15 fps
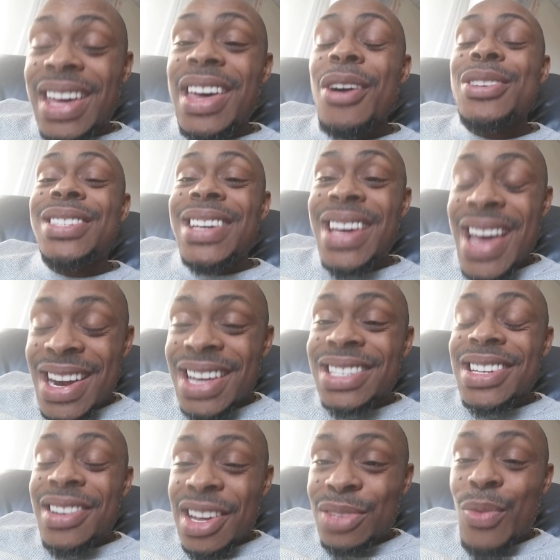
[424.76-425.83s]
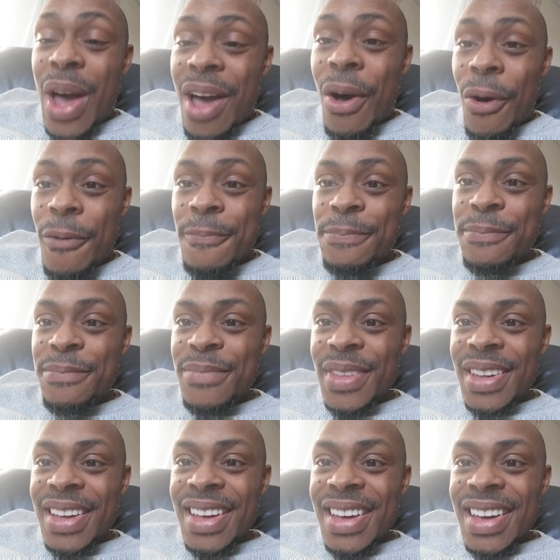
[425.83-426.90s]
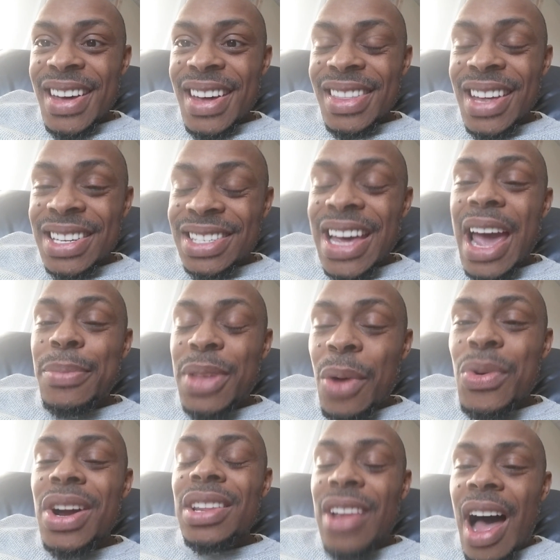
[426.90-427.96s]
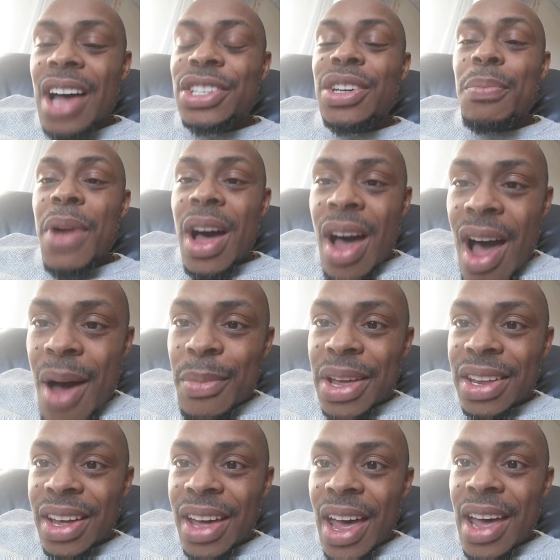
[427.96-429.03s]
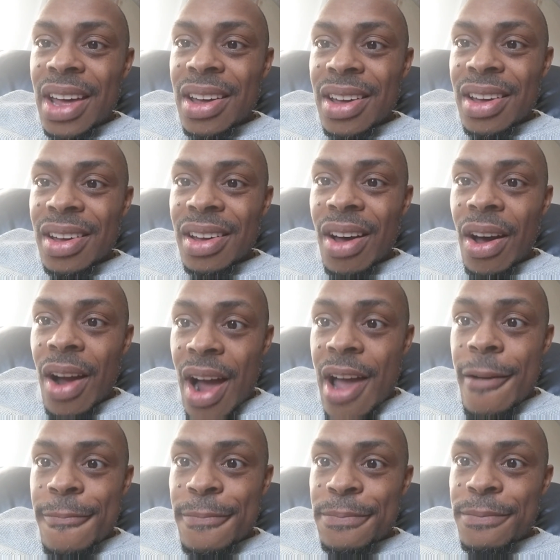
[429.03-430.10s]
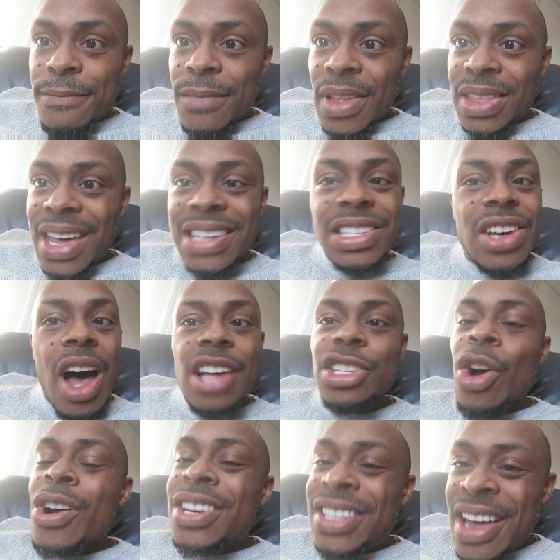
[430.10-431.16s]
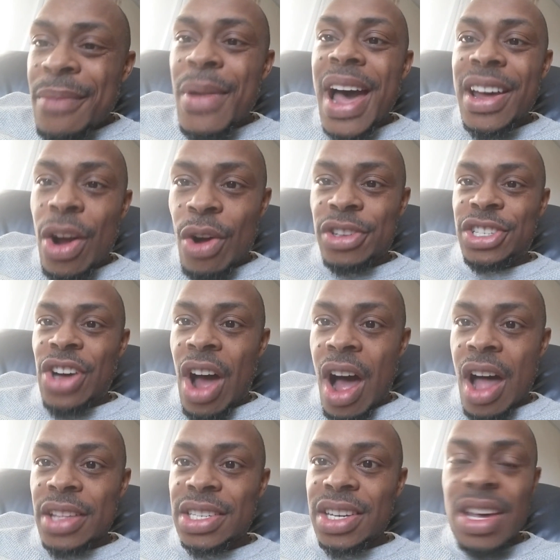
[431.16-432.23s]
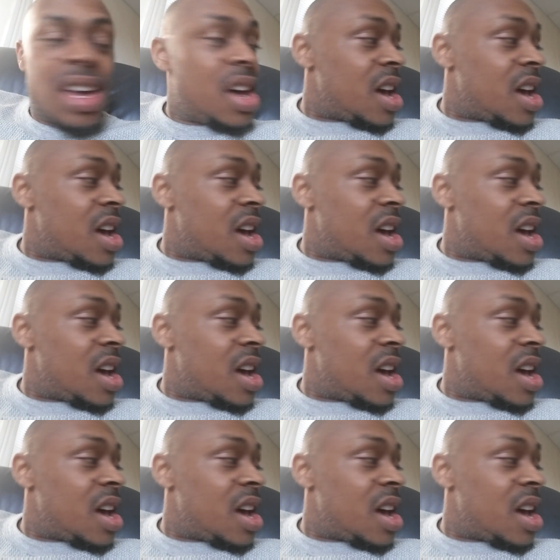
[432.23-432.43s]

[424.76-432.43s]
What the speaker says: kills the innocent as well. The same thing with Elijah Muhammad. Okay? All right? These gods are demiurge gods.